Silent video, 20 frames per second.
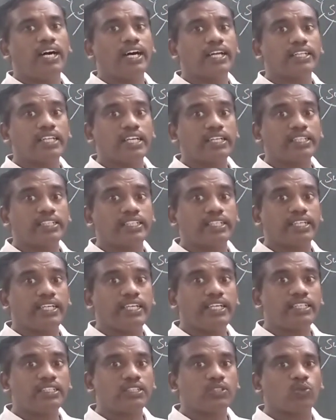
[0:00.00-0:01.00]
that
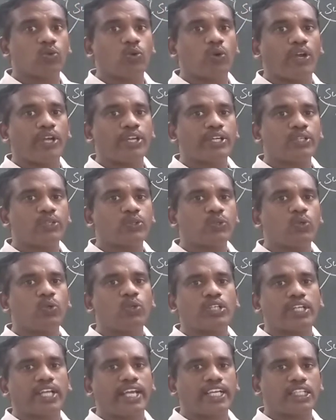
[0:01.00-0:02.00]
is going
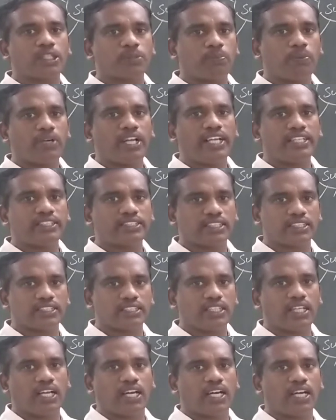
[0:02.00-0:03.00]
to take place in
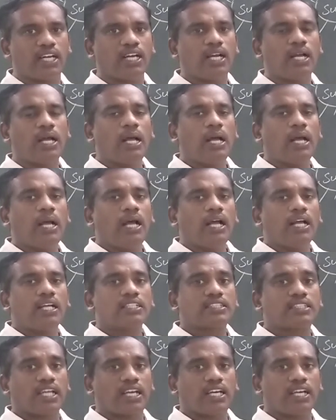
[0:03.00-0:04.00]
the
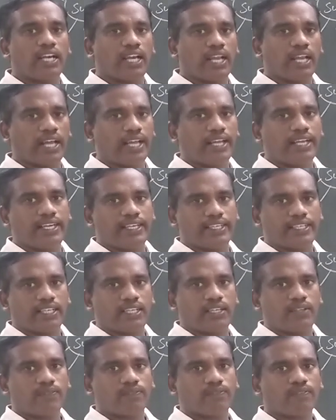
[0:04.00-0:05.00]
sunlight.
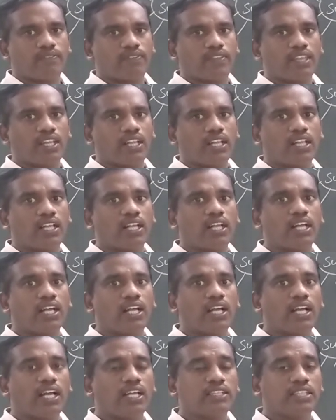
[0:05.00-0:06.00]

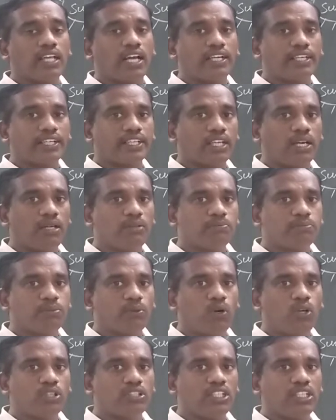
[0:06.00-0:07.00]
The
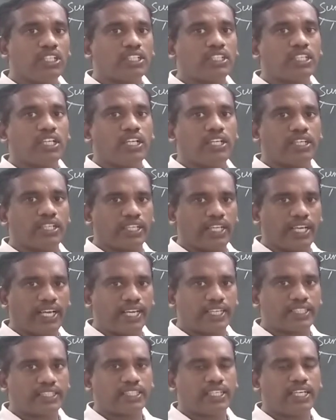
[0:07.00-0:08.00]
decomposition
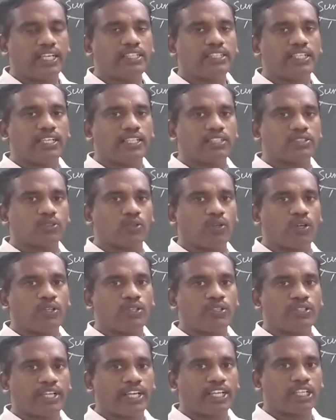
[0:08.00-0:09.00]
reaction that is going
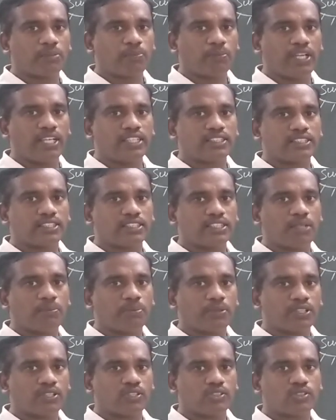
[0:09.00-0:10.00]
to take place in the
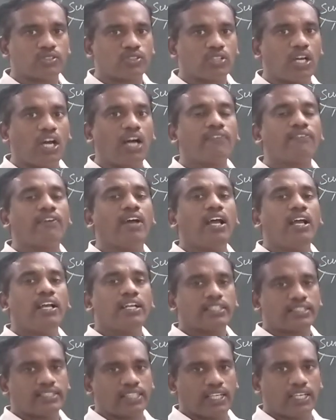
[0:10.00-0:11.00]
presence
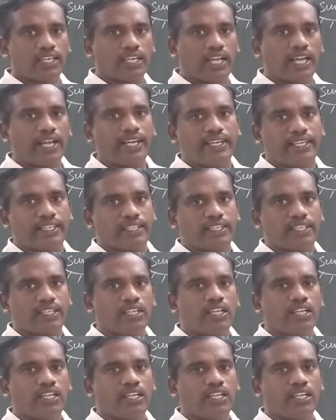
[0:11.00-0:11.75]
of sunlight,